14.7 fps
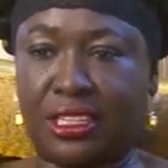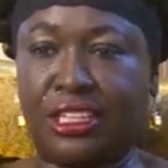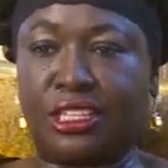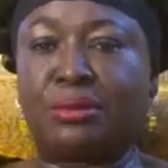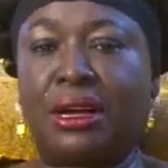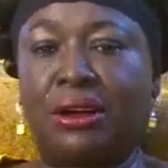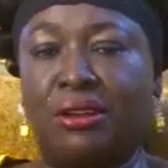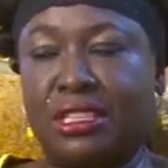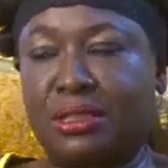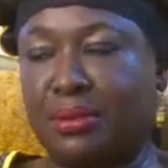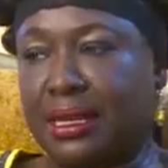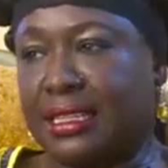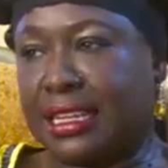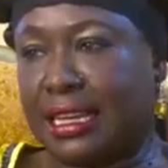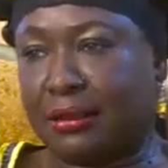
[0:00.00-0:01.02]
It's my
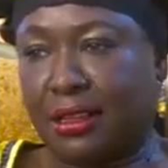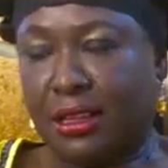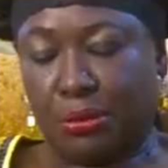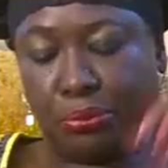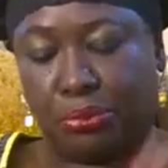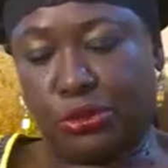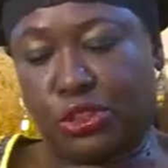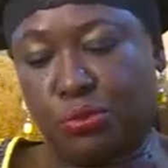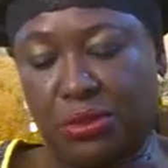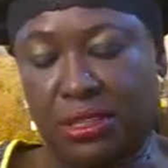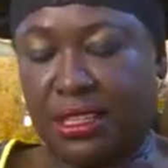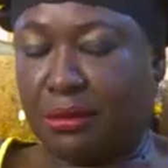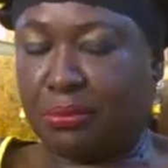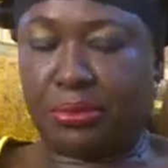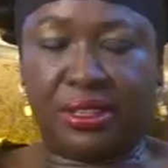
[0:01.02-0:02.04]
husband that put me
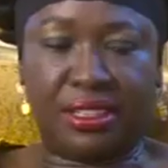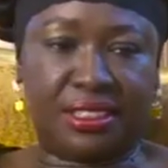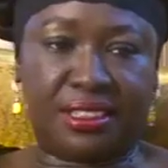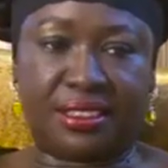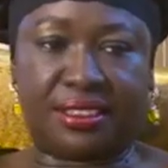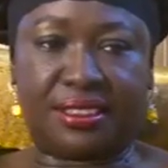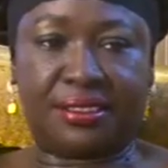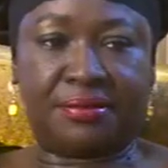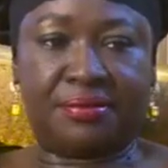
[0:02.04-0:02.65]
in politics.